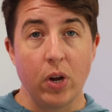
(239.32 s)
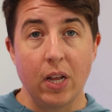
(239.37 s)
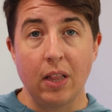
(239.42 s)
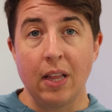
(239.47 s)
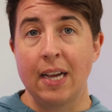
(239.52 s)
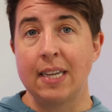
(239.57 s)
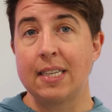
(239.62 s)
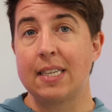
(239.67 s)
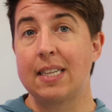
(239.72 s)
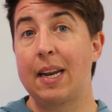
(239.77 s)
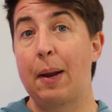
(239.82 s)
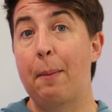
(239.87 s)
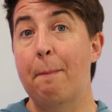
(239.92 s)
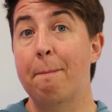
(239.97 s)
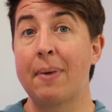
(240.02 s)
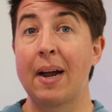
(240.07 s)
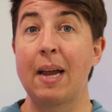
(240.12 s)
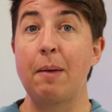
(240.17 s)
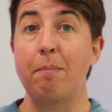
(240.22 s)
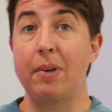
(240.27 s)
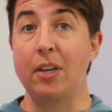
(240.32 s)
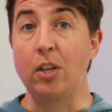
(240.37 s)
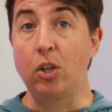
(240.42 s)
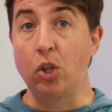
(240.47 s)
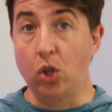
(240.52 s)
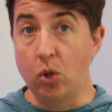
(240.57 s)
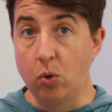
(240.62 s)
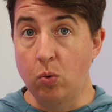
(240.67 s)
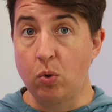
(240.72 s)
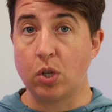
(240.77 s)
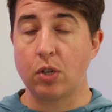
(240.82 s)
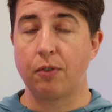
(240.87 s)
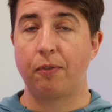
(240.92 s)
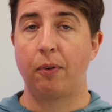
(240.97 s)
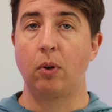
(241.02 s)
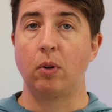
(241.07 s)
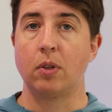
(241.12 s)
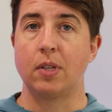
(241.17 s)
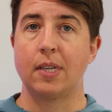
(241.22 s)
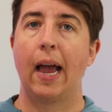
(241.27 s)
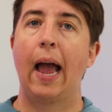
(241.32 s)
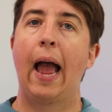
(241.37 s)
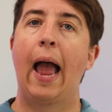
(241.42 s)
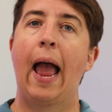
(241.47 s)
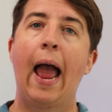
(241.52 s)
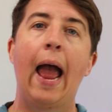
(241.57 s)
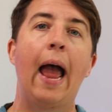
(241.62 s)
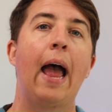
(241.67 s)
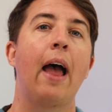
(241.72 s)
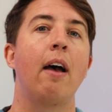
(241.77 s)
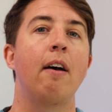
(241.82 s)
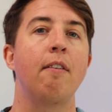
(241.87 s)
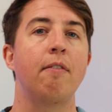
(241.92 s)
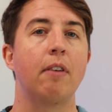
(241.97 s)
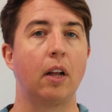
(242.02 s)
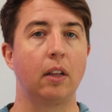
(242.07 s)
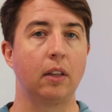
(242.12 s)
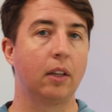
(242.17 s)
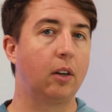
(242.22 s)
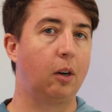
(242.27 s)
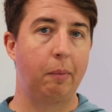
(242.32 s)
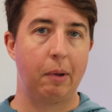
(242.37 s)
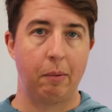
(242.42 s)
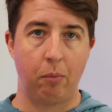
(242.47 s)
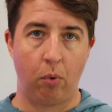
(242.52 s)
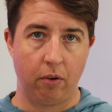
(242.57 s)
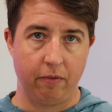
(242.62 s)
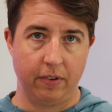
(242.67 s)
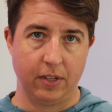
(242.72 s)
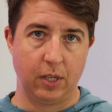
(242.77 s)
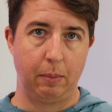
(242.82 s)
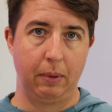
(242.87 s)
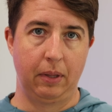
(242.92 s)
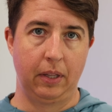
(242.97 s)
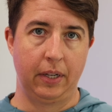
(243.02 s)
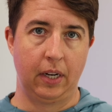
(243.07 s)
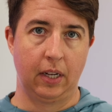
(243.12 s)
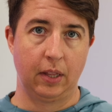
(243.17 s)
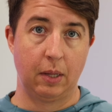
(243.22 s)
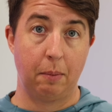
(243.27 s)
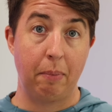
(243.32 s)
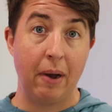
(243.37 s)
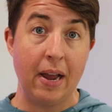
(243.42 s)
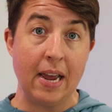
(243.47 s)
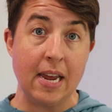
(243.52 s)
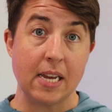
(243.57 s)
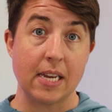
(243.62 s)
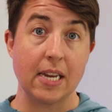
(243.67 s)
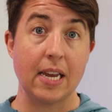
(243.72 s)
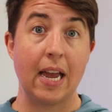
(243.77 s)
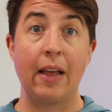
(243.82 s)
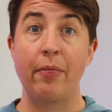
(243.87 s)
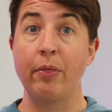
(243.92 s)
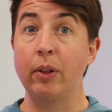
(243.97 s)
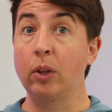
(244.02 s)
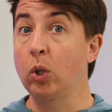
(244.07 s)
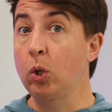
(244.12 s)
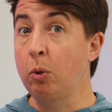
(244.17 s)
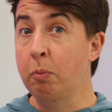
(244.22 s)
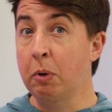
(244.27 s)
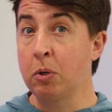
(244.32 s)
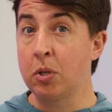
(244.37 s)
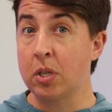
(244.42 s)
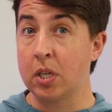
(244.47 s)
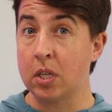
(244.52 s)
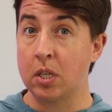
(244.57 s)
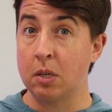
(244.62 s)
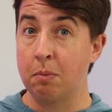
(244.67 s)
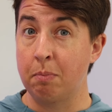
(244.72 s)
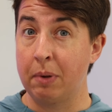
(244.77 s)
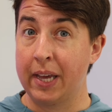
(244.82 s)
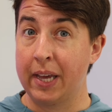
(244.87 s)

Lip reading: realized that it might be useful to have a little bit more visibility on the bike, and the Lumos system